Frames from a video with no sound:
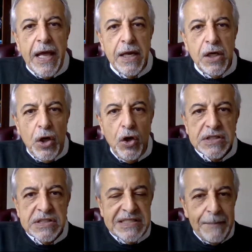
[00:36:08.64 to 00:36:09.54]
And
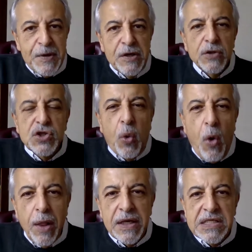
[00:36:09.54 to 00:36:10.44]
step into those
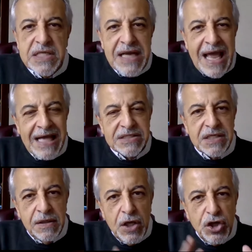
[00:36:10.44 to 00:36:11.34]
qualities and
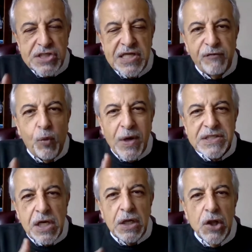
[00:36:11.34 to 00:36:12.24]
ask yourself,
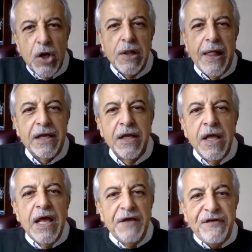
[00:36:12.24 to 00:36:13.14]
what is it going to look like
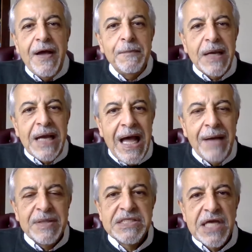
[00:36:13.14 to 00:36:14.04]
if I'm
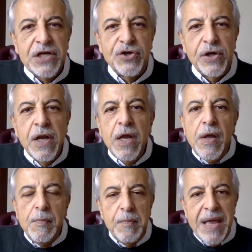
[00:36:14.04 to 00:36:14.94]
calm and centered?
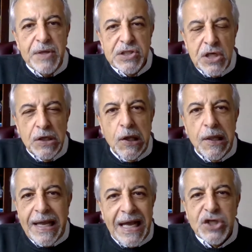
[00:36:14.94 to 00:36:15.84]
Maybe it's going to
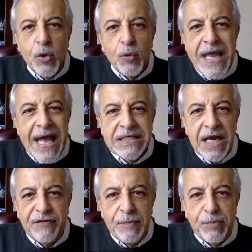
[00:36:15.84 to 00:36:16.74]
look like I don't
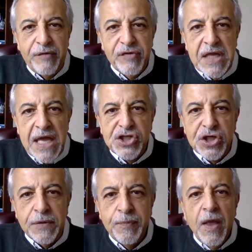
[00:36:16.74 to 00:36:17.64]
react to every
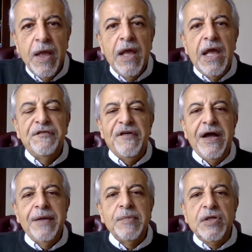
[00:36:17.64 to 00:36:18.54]
provocation. If
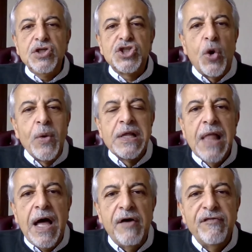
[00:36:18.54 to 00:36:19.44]
I'm
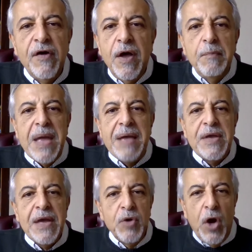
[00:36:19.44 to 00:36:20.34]
showing love,
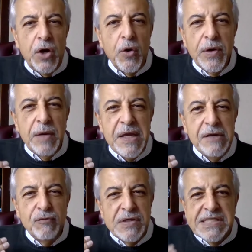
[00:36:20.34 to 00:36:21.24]
maybe I'm not going to
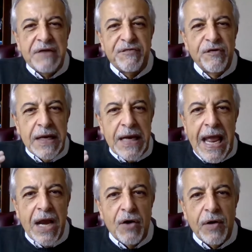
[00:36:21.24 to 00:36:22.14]
be resentful and
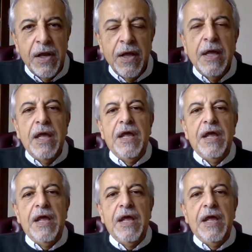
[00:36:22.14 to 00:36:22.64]
angry.